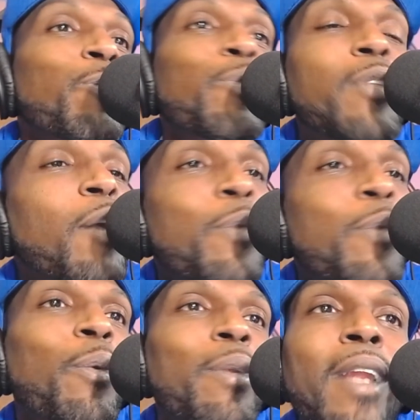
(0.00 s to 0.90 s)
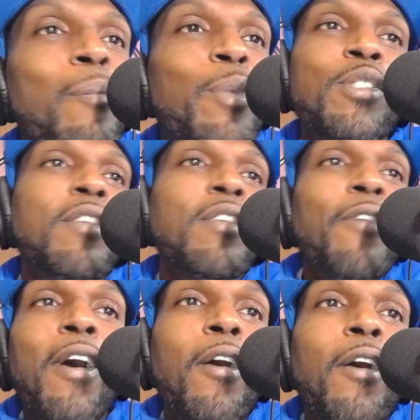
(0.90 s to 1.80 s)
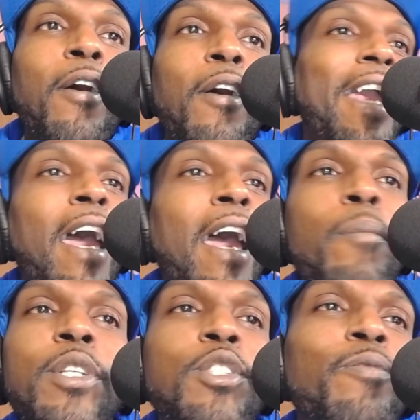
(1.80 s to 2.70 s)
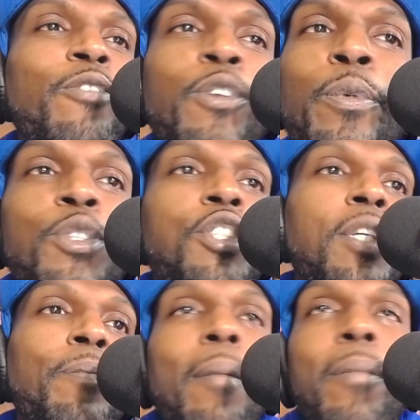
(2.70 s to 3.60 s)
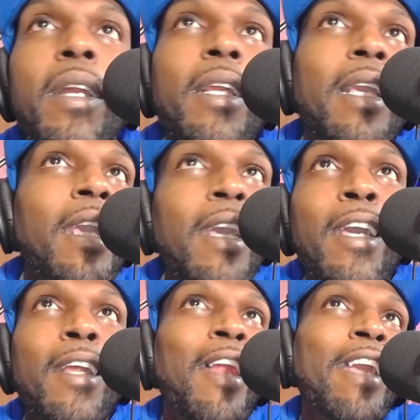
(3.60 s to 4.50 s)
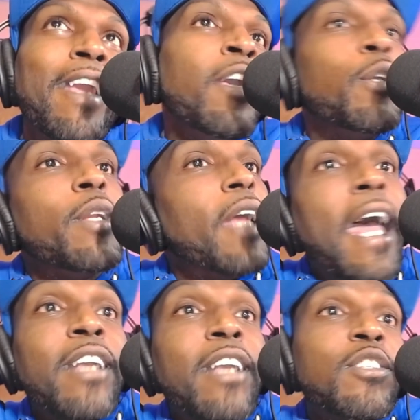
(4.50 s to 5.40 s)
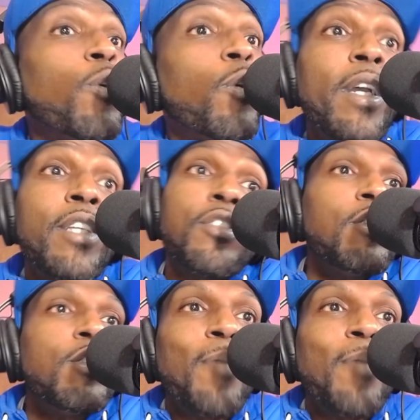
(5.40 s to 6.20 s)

There was no numbers involved, like how much viewership I'm gonna get. Like you didn't ask no questions, man.